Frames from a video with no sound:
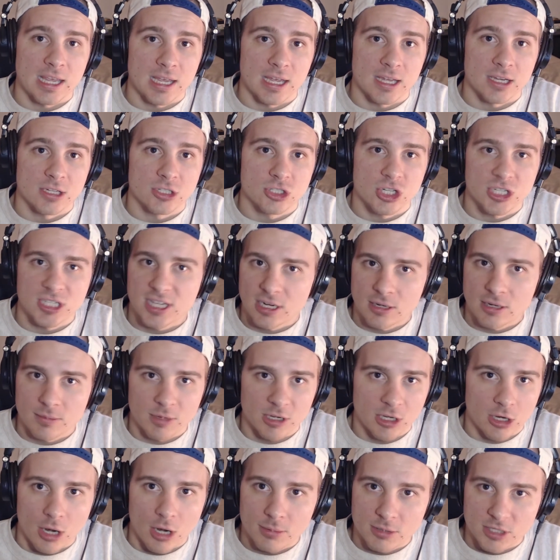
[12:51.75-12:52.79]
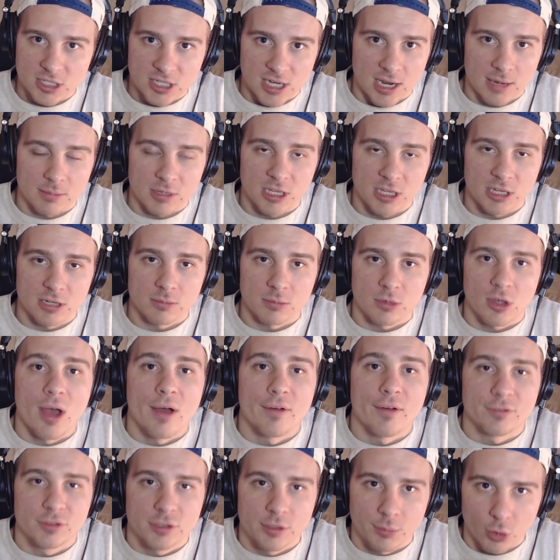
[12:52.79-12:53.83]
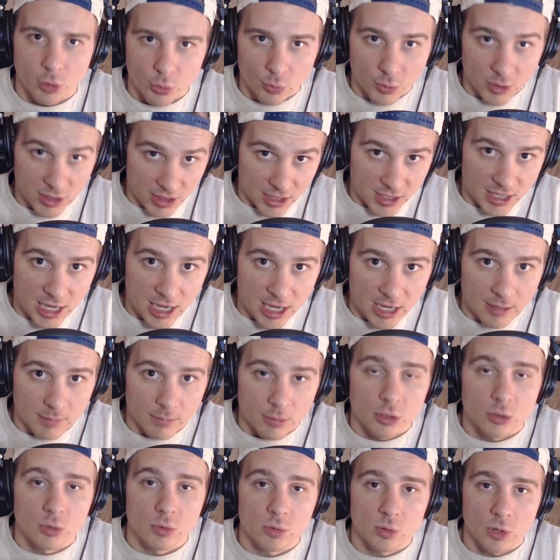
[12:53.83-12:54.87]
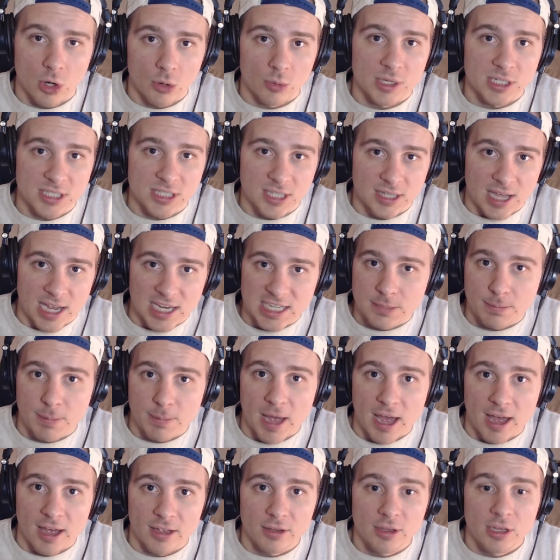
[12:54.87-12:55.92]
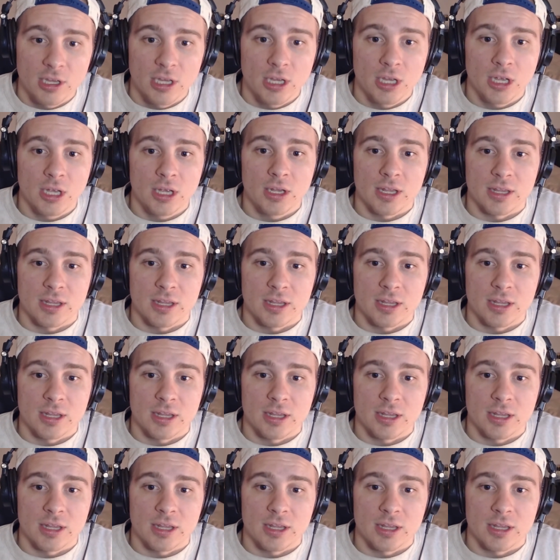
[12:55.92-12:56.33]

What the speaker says: and just get him in garbage time, get him comfortable with the game, grow into that spot.